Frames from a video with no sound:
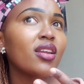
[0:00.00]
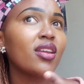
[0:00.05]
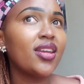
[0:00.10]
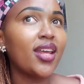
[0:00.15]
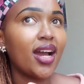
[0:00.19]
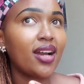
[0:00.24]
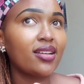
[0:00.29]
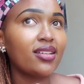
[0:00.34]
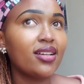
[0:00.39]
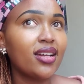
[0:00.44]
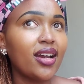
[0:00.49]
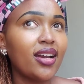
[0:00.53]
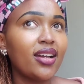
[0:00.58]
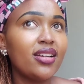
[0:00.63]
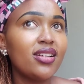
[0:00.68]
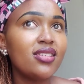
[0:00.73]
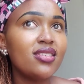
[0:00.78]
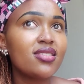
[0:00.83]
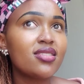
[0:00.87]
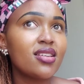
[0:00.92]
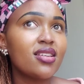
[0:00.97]
dark
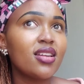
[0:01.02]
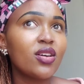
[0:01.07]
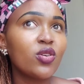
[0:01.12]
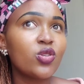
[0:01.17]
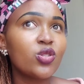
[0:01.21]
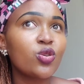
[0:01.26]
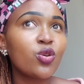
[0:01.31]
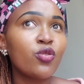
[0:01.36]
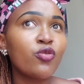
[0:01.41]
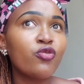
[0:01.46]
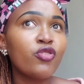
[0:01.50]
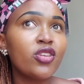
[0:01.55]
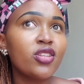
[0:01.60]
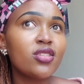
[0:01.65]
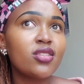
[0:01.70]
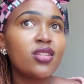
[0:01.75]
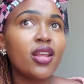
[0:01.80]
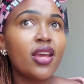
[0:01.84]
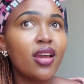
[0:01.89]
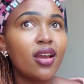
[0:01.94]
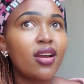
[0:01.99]
guys, and I was
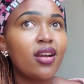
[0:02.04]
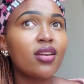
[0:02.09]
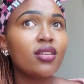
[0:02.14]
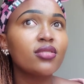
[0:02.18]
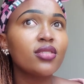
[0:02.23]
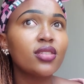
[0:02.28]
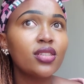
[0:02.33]
convinced like